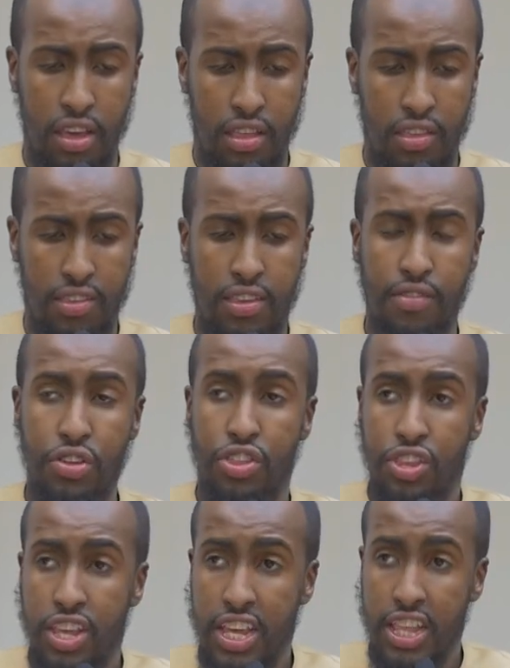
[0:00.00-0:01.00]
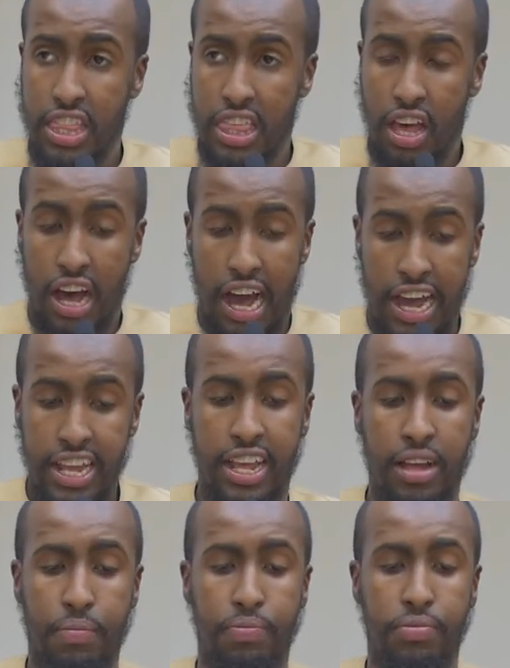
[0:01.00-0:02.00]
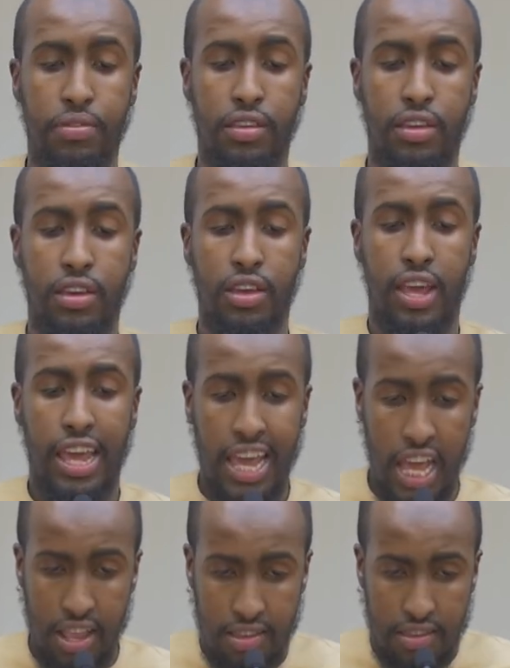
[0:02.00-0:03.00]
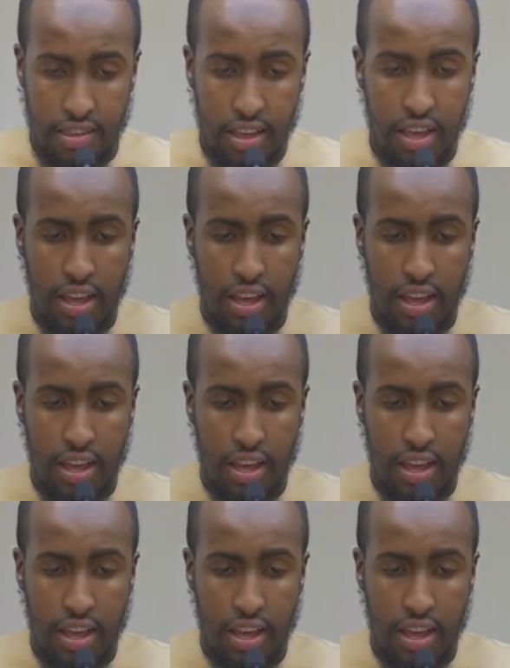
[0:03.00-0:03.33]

The 17th qaida is